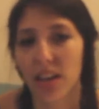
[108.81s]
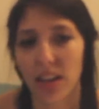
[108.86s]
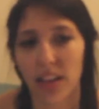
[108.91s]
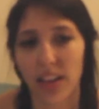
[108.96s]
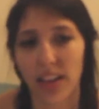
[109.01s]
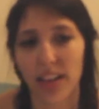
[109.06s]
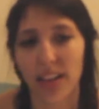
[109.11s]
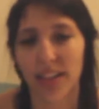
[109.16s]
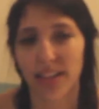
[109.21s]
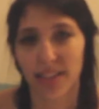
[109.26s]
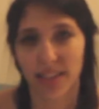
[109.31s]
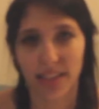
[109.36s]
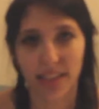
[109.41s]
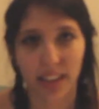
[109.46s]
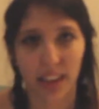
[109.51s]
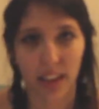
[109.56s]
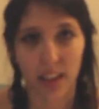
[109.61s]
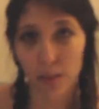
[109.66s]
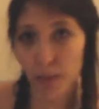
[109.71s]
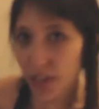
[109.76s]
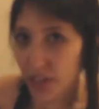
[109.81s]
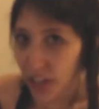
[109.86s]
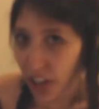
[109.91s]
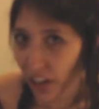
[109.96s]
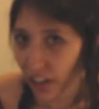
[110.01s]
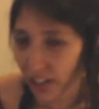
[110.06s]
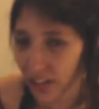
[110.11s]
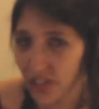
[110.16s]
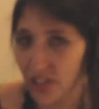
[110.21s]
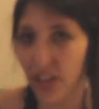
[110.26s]
it's going to be
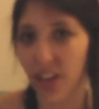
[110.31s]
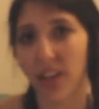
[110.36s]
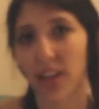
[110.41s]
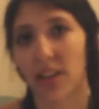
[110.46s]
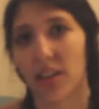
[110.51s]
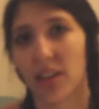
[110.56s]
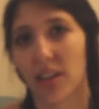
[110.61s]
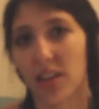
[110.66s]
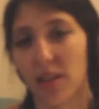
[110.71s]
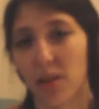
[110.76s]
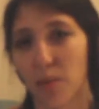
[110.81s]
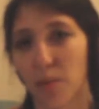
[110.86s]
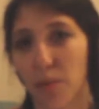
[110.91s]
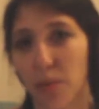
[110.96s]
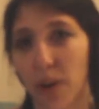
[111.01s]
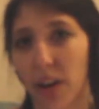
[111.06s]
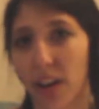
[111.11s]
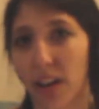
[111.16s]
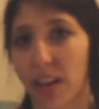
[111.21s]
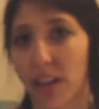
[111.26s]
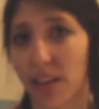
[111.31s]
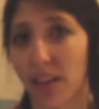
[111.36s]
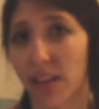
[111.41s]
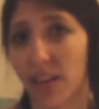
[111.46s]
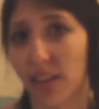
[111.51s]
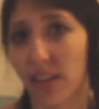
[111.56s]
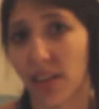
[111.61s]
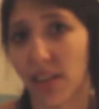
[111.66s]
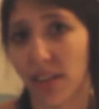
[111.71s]
challenging, but